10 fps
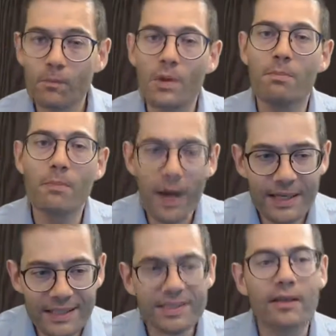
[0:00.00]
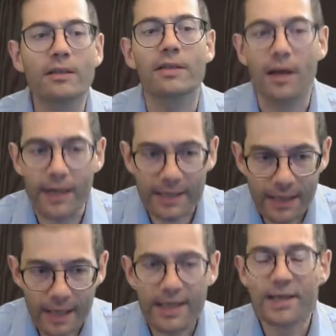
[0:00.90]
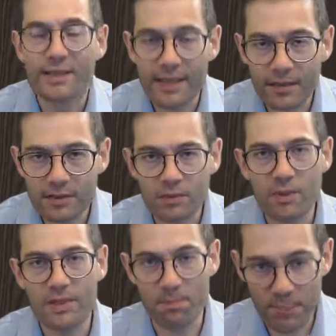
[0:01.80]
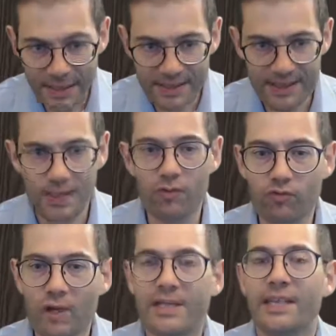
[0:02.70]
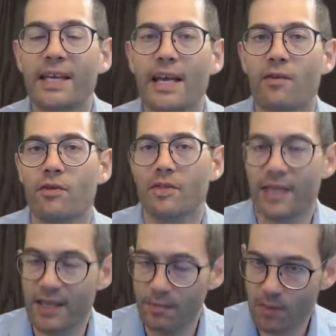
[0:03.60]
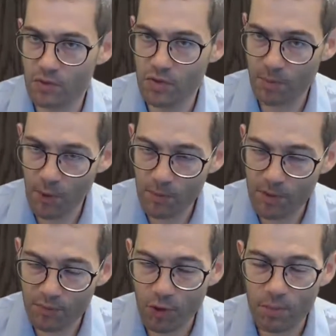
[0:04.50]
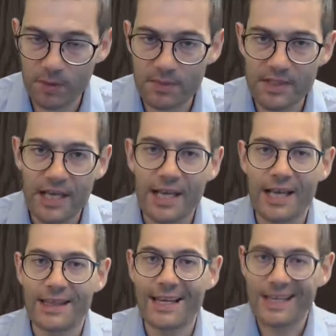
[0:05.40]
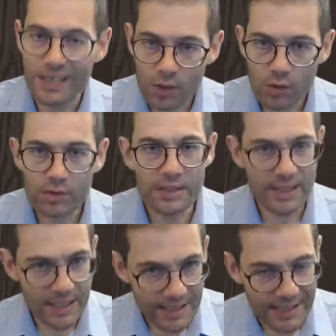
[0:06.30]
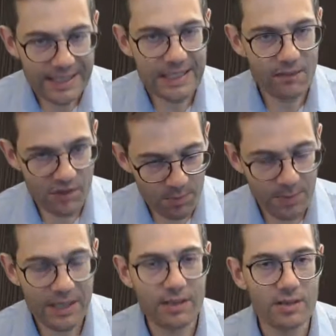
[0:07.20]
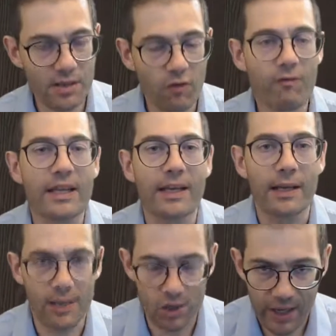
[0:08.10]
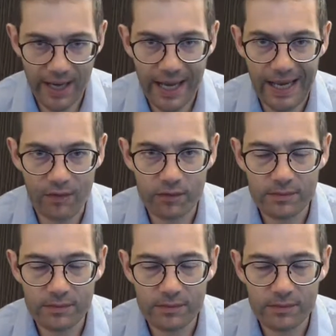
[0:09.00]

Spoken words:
My style guide deals with basic writing errors and the most common problems that non-native speakers of English have.